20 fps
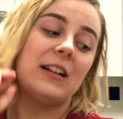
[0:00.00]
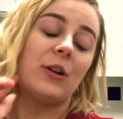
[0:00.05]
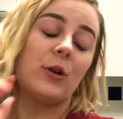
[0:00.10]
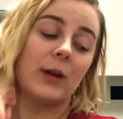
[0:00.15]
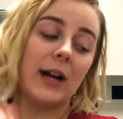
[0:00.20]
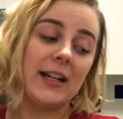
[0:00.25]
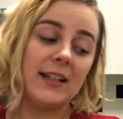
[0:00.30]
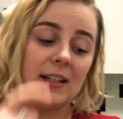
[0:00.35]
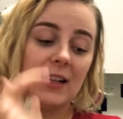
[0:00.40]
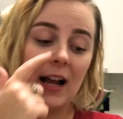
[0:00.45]

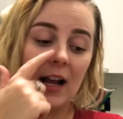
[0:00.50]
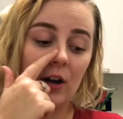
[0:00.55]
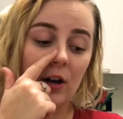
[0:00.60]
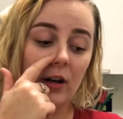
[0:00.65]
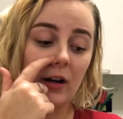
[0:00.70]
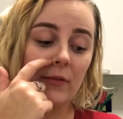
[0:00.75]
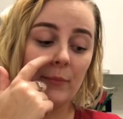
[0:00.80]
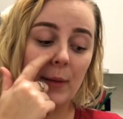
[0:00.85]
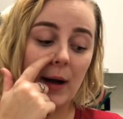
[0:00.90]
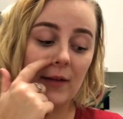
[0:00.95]
Granted, I
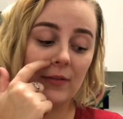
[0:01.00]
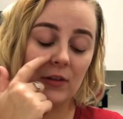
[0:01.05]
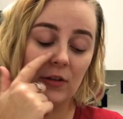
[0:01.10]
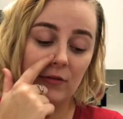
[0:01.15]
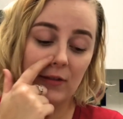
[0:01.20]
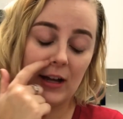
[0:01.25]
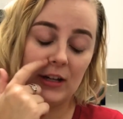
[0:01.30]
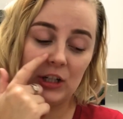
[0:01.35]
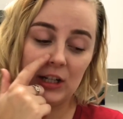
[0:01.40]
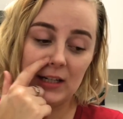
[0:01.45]
could have bought
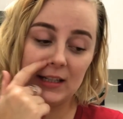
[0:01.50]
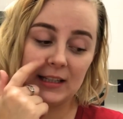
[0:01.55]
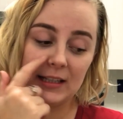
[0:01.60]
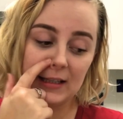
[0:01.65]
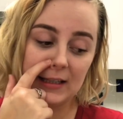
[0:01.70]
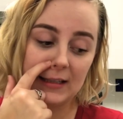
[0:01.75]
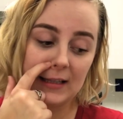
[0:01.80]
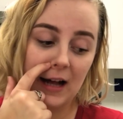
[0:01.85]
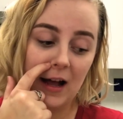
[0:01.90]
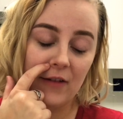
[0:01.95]
the veggies
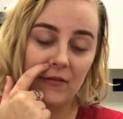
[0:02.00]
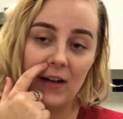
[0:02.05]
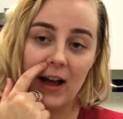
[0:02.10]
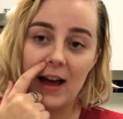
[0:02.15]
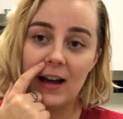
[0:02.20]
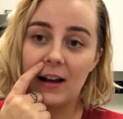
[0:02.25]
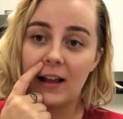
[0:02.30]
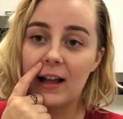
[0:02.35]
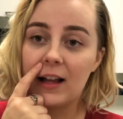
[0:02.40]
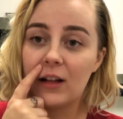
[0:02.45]
and stuff
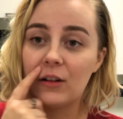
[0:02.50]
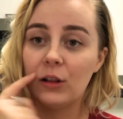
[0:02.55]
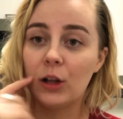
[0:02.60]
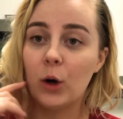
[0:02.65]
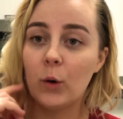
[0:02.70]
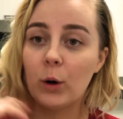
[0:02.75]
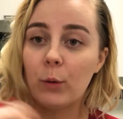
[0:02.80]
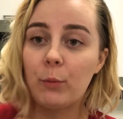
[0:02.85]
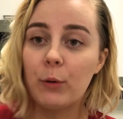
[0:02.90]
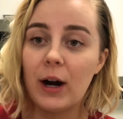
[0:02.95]
at like a
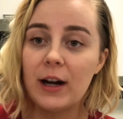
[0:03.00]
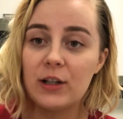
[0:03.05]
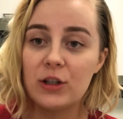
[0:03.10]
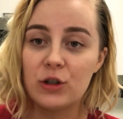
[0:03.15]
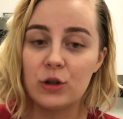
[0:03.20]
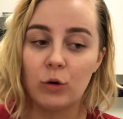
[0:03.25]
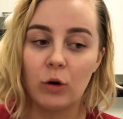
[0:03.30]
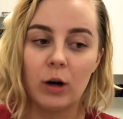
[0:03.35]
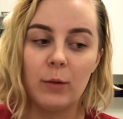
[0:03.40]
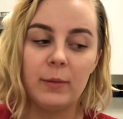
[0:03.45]
lower price
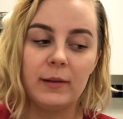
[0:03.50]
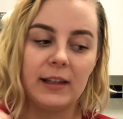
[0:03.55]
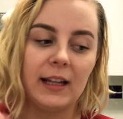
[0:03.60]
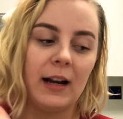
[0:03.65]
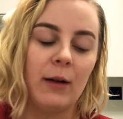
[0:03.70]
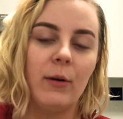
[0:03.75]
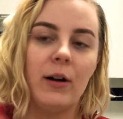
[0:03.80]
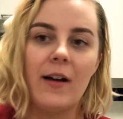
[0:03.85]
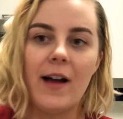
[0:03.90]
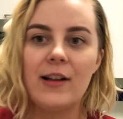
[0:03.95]
store, but
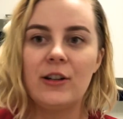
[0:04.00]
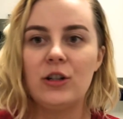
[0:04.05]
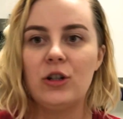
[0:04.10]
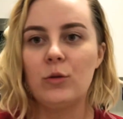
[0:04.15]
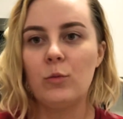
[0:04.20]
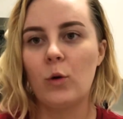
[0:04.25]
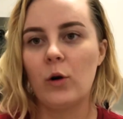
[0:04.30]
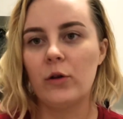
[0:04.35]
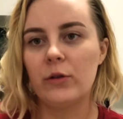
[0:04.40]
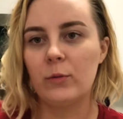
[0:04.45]
then I would have had to
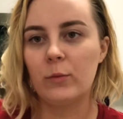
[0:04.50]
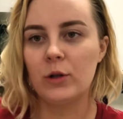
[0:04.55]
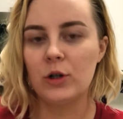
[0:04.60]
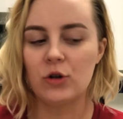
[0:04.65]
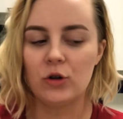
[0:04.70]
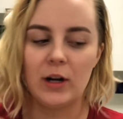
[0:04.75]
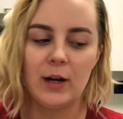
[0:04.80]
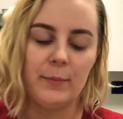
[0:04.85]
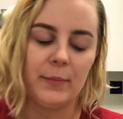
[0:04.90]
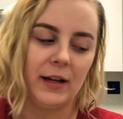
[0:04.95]
do more than one
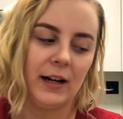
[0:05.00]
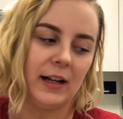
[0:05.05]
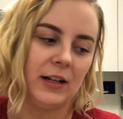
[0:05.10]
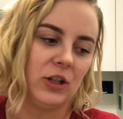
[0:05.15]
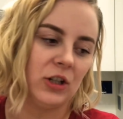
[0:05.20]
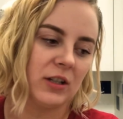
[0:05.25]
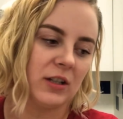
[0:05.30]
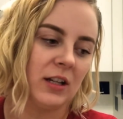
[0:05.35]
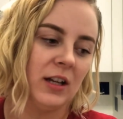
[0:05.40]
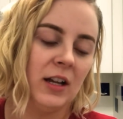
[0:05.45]
trip, and I
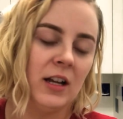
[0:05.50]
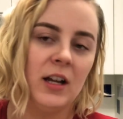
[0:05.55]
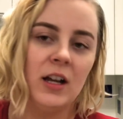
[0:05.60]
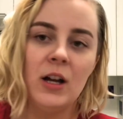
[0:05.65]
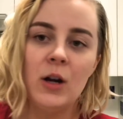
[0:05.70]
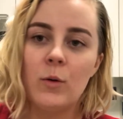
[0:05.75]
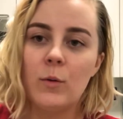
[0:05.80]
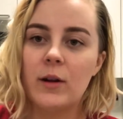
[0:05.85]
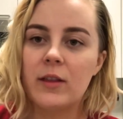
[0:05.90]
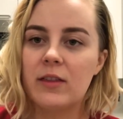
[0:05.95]
just,
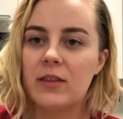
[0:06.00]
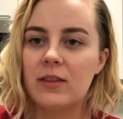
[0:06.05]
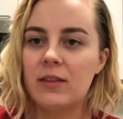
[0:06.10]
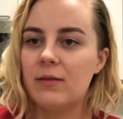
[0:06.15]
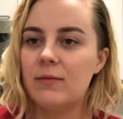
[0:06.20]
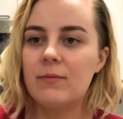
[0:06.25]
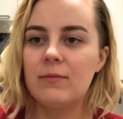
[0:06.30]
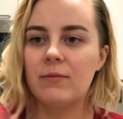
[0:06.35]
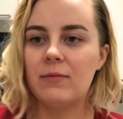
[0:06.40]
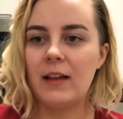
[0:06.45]
with
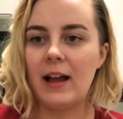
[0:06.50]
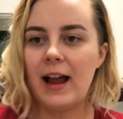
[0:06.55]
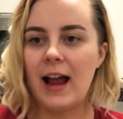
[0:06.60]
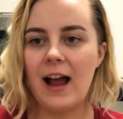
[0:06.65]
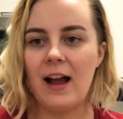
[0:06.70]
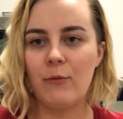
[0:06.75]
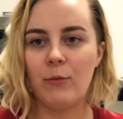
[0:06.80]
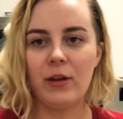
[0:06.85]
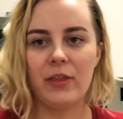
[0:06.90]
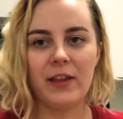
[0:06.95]

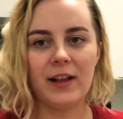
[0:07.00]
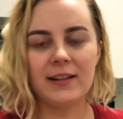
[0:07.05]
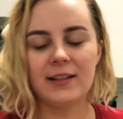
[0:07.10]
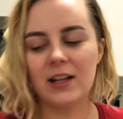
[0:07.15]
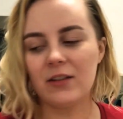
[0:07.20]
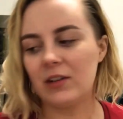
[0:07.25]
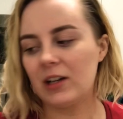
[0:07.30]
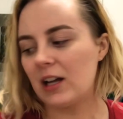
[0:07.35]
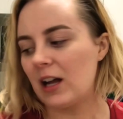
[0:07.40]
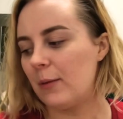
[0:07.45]

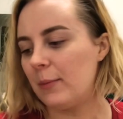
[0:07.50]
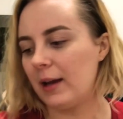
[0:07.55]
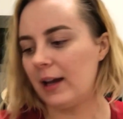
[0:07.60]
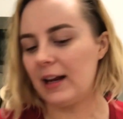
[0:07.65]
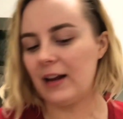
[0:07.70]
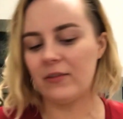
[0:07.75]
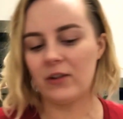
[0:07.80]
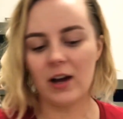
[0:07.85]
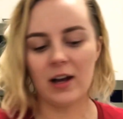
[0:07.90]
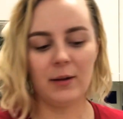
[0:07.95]
Thanksgiving coming
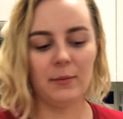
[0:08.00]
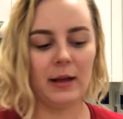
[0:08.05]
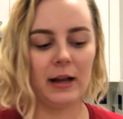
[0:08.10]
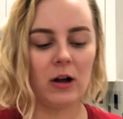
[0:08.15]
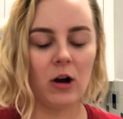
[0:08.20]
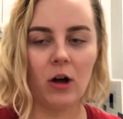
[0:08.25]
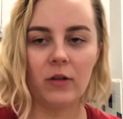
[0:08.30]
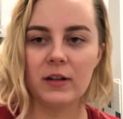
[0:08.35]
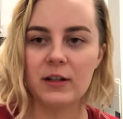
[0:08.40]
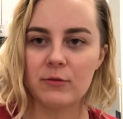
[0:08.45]
and I've got to
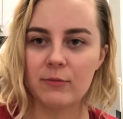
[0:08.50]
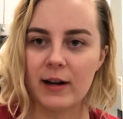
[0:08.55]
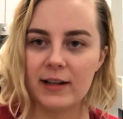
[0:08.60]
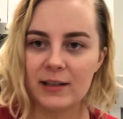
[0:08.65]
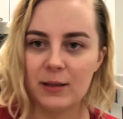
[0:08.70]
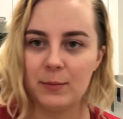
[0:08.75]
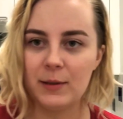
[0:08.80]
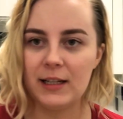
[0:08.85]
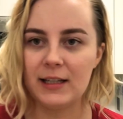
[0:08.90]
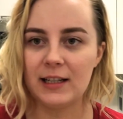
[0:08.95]
make all these
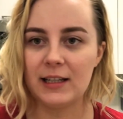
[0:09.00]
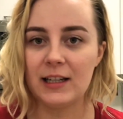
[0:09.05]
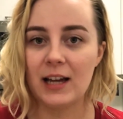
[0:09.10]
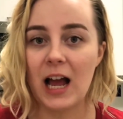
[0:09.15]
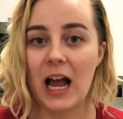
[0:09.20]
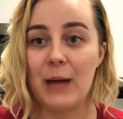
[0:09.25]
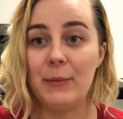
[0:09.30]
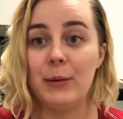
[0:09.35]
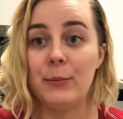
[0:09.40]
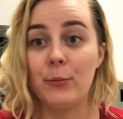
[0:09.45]
recipes in
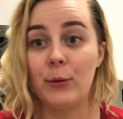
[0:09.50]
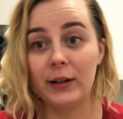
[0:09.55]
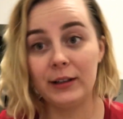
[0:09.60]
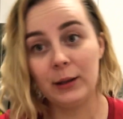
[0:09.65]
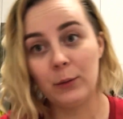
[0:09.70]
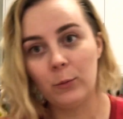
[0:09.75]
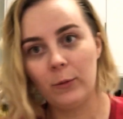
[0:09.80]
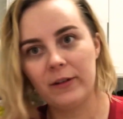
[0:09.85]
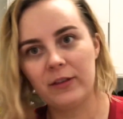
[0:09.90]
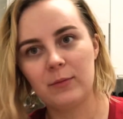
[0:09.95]
time and bring
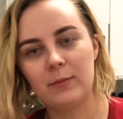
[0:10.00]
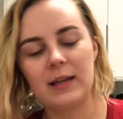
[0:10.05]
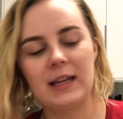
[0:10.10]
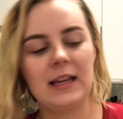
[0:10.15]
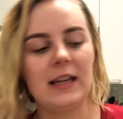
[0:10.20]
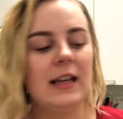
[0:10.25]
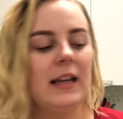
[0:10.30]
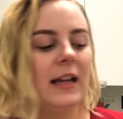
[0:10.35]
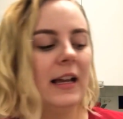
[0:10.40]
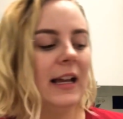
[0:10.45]
them with
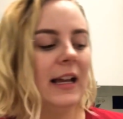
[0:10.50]
me,